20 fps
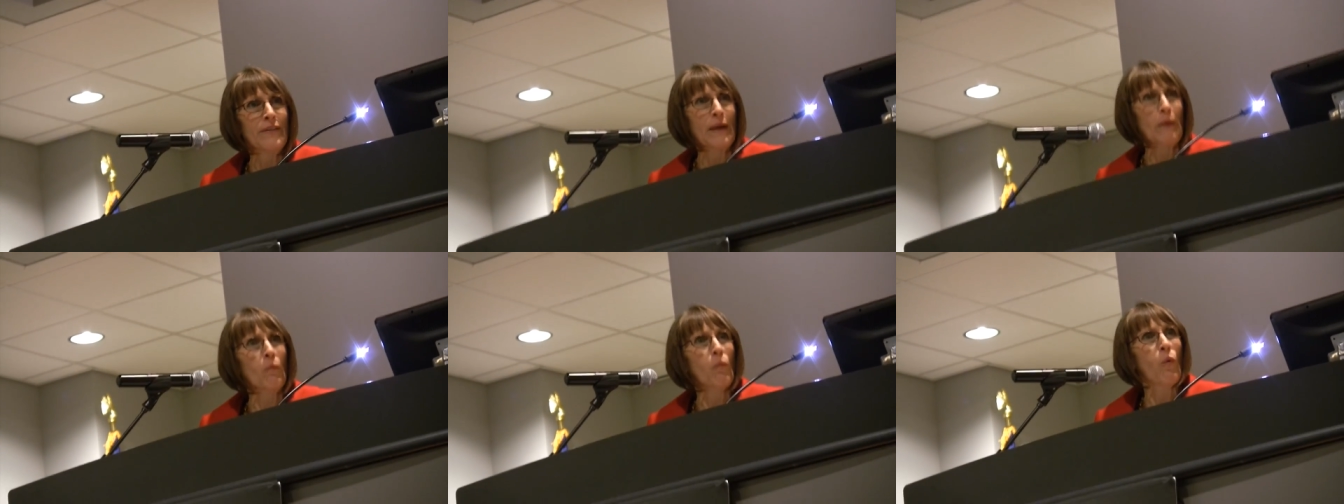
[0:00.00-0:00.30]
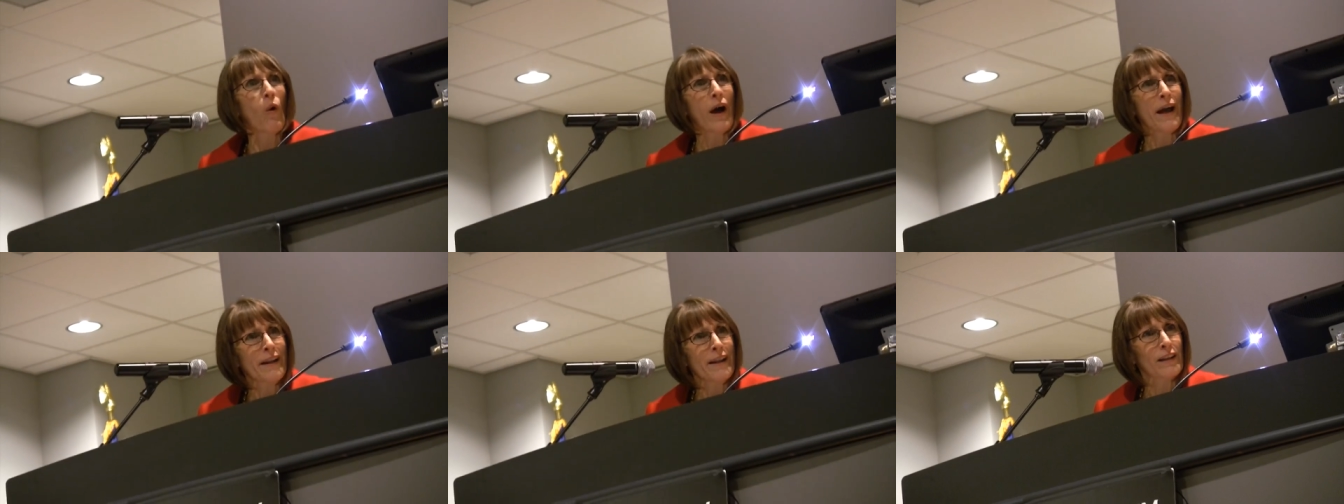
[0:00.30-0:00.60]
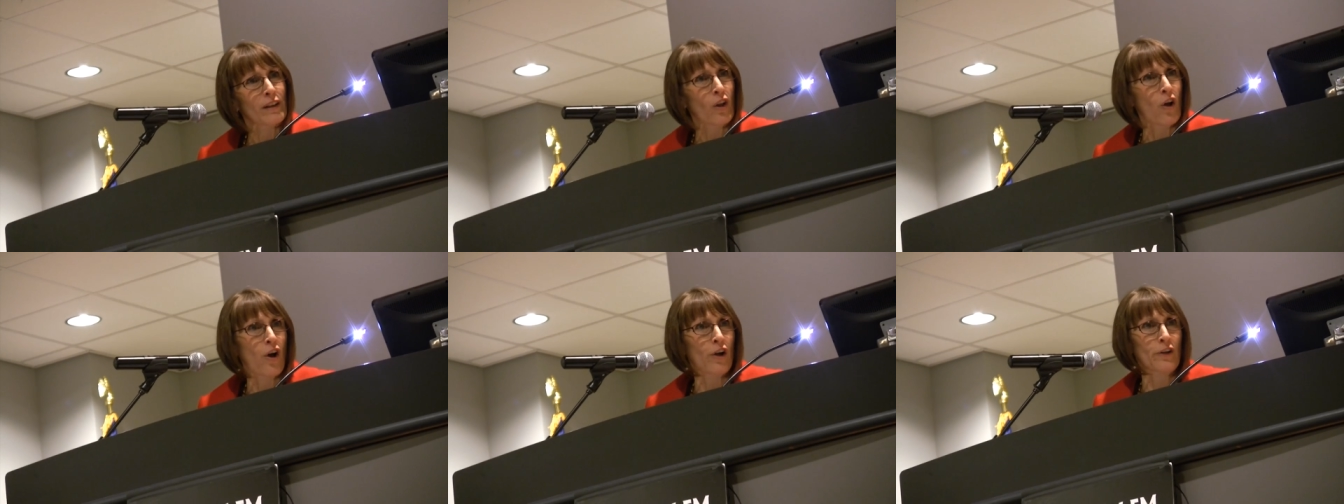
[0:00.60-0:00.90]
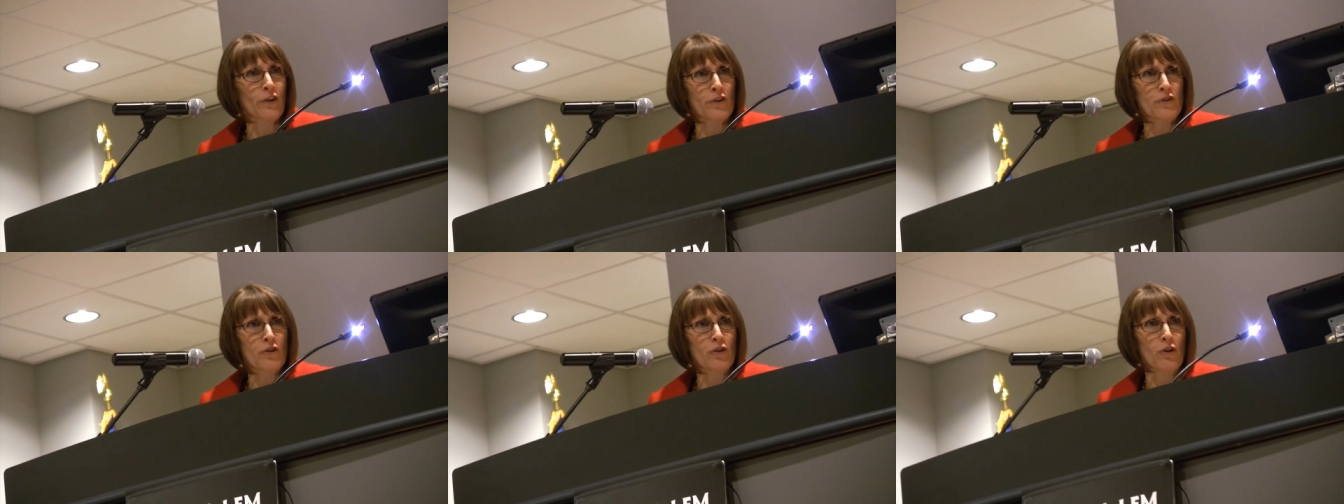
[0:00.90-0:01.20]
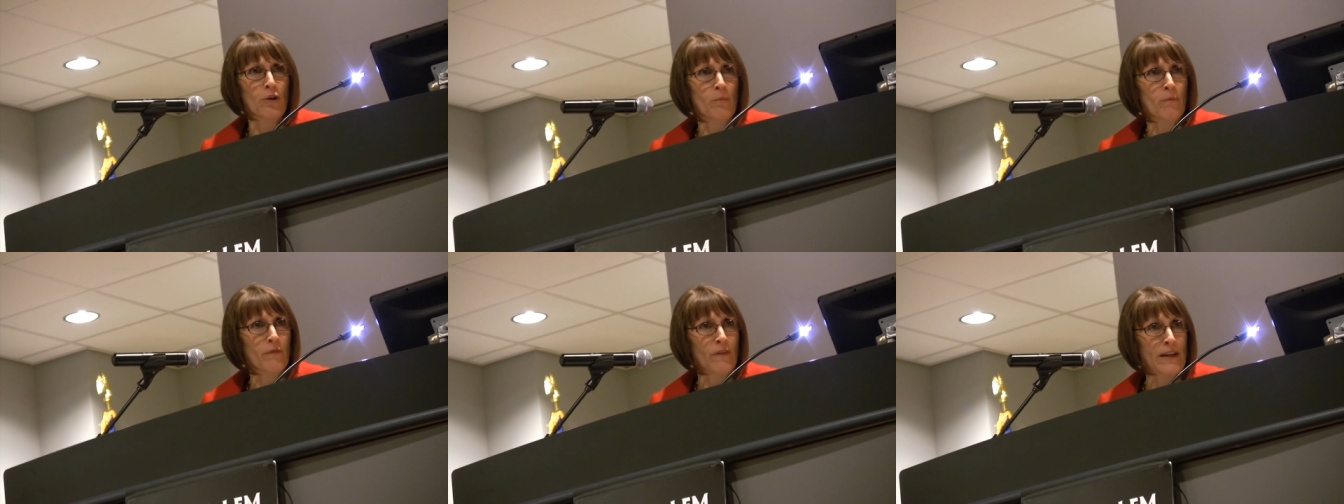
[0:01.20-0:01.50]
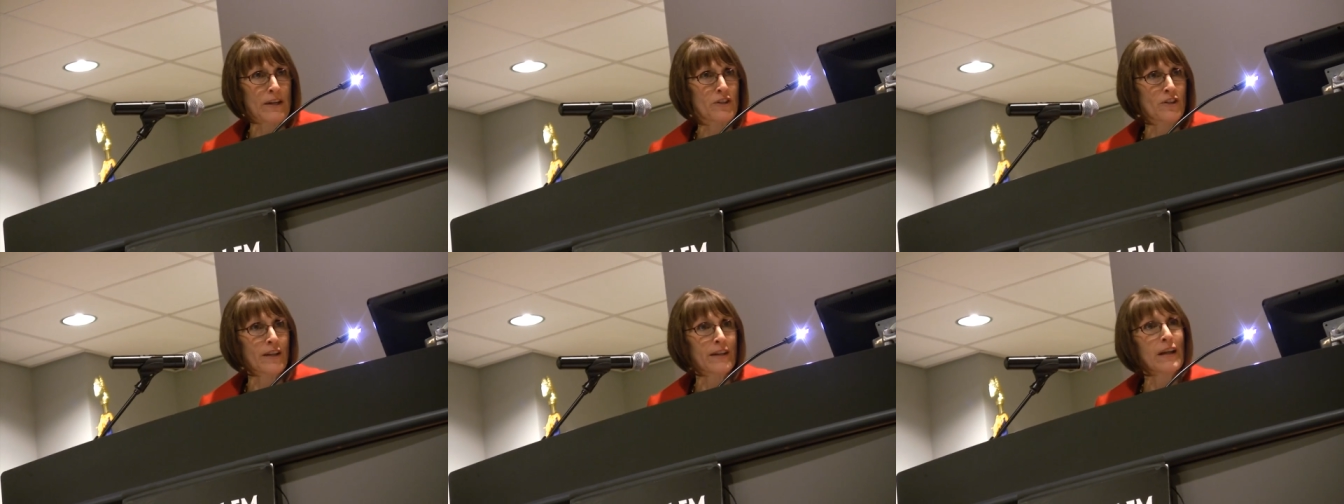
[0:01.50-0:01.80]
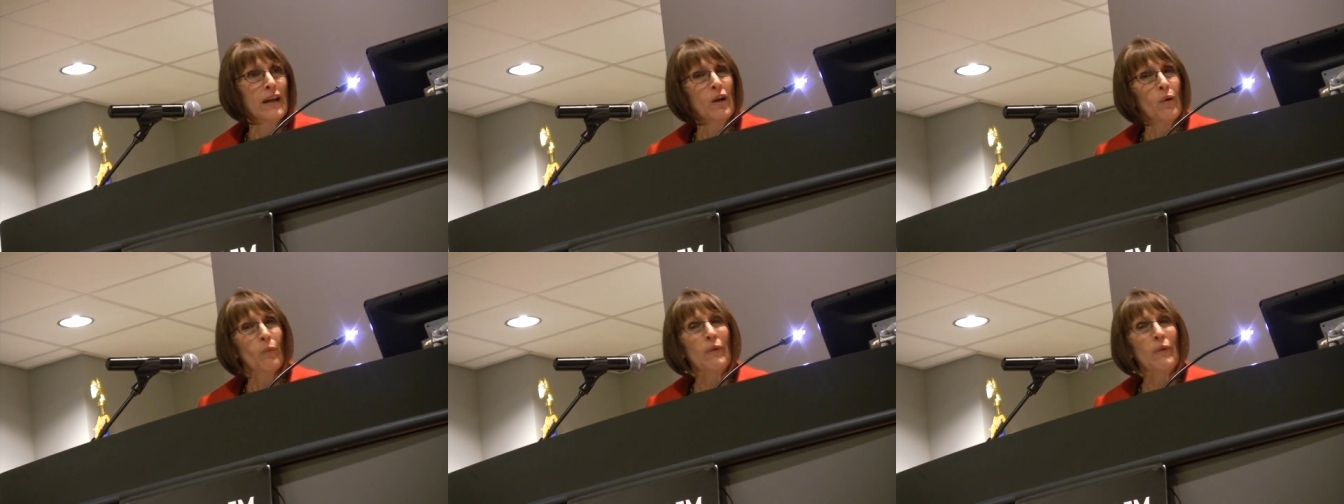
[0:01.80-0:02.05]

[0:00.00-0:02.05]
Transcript: They want a longer term vision.